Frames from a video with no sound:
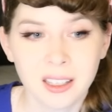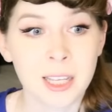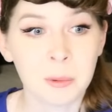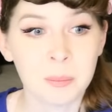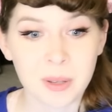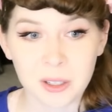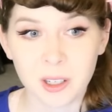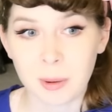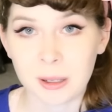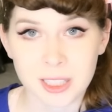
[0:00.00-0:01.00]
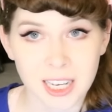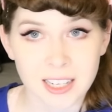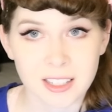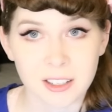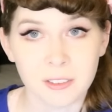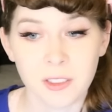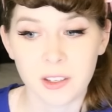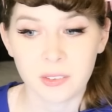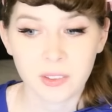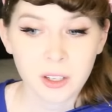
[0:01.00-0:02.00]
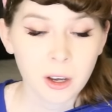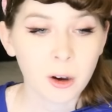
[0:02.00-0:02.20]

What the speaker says: And they were bitter about the idea of this